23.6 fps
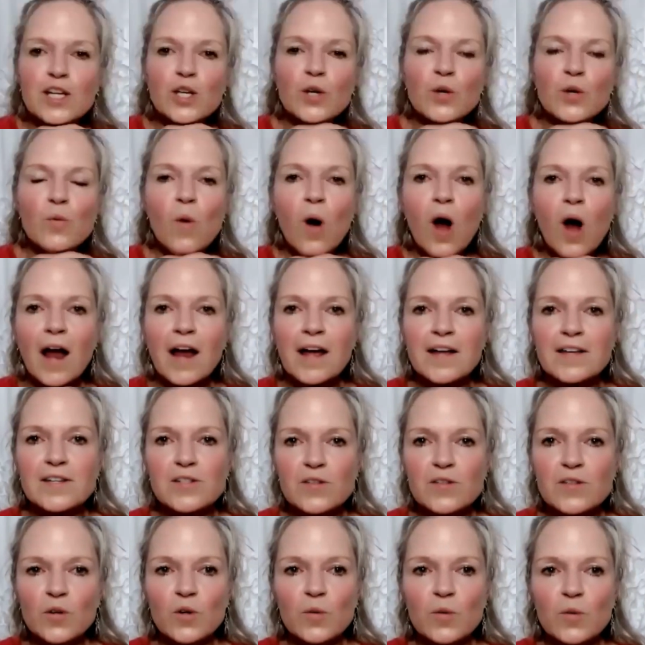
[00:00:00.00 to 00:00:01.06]
can you walk us
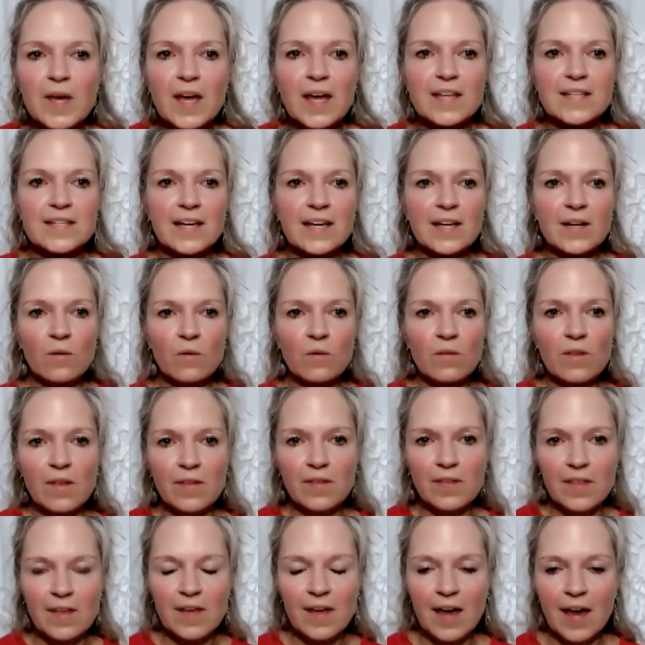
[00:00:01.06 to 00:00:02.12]
through because I know
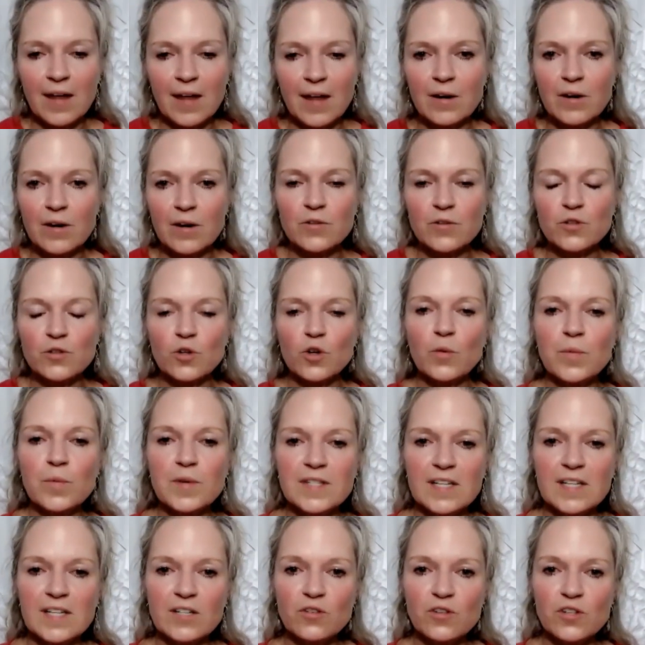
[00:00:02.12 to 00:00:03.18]
that the editors group
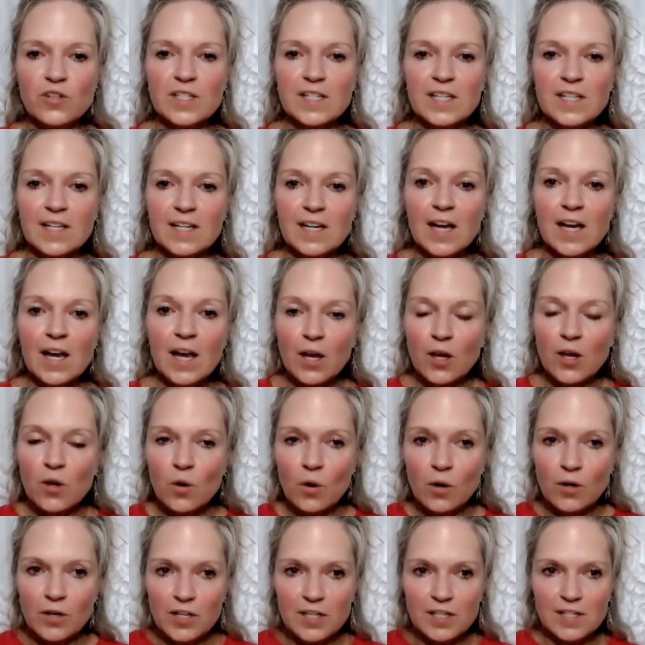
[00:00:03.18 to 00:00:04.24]
is interested
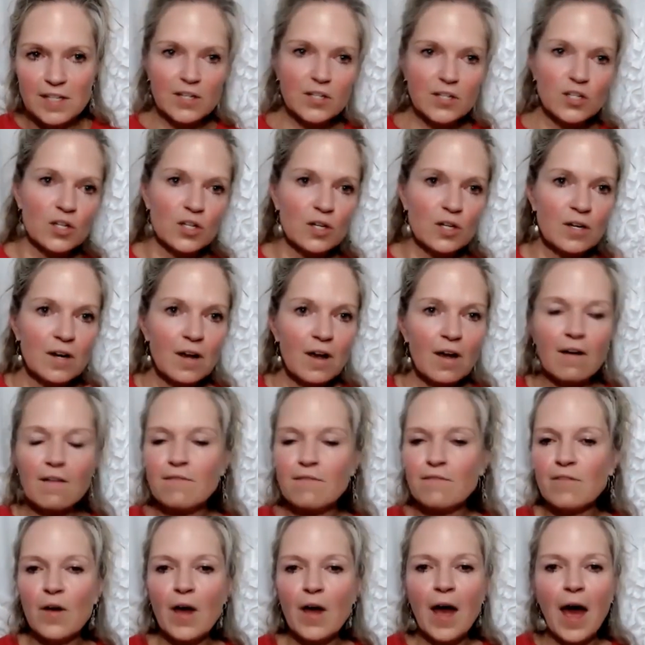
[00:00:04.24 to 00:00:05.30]
your decision
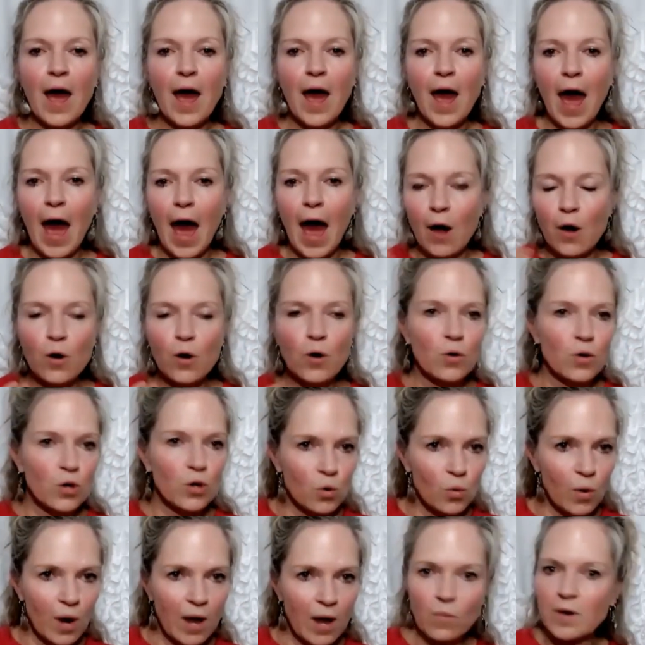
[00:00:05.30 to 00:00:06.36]
of how, uh, who
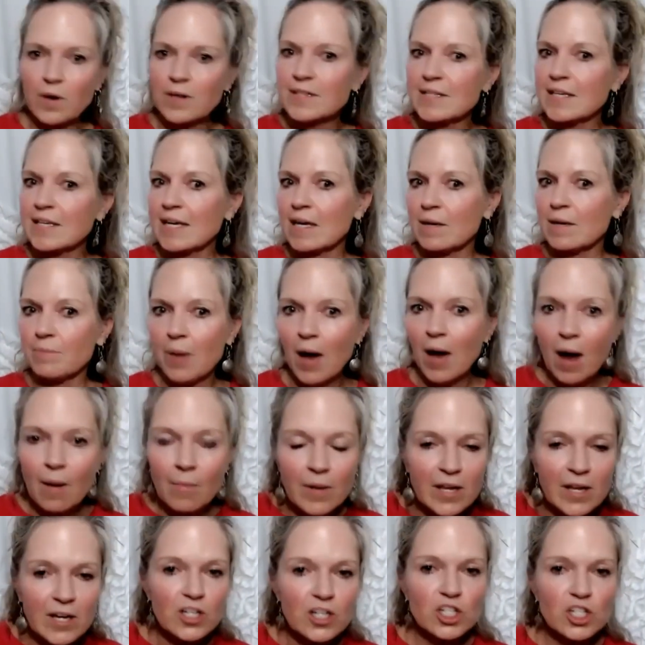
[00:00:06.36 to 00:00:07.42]
you went with to get
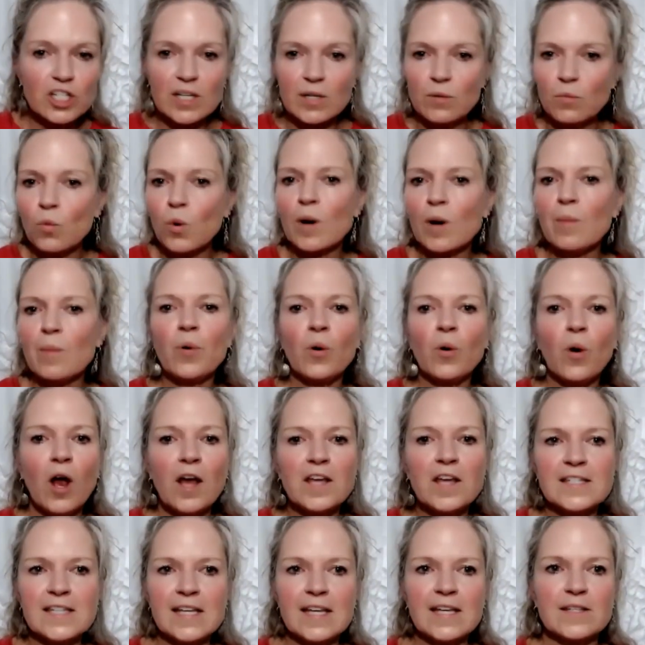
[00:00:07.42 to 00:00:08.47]
published and what
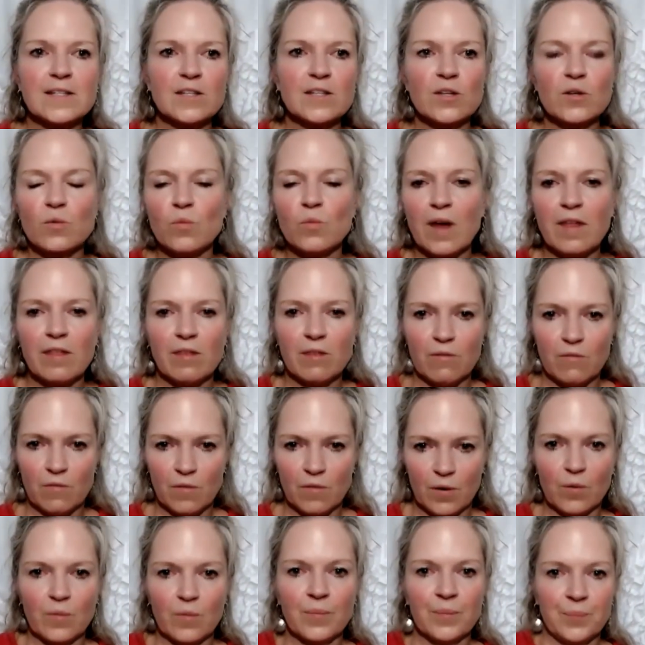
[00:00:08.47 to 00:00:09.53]
process you went
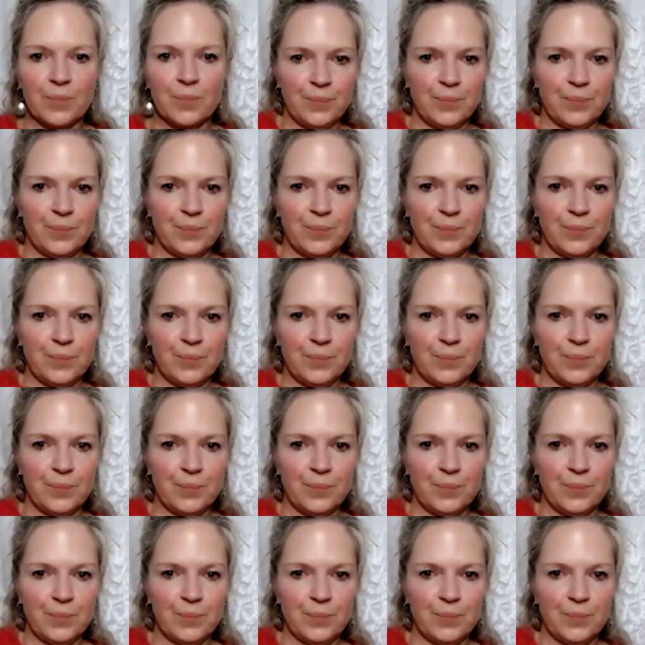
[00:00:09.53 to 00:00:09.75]
through.